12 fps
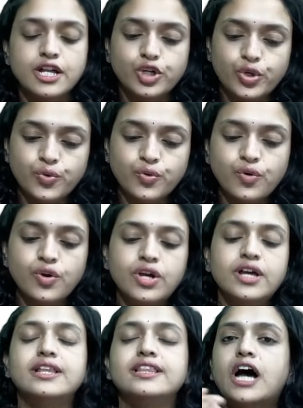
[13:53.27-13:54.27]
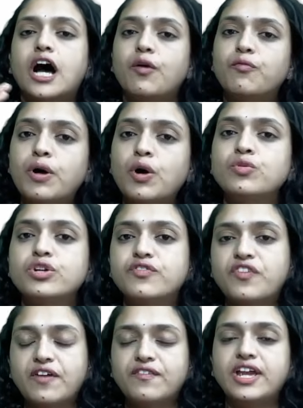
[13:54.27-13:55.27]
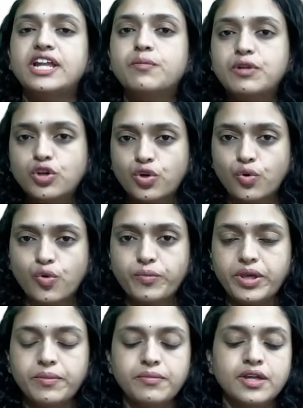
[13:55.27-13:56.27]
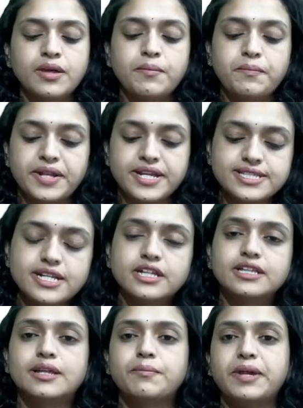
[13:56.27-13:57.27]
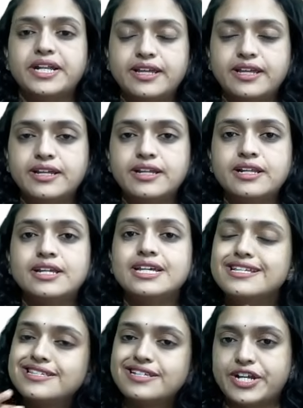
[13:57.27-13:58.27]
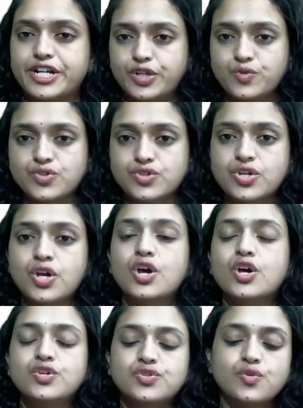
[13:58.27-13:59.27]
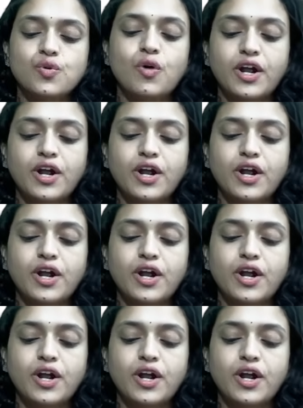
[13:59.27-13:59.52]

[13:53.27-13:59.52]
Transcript: Two, the amount of available chromium present in the material is reduced. So what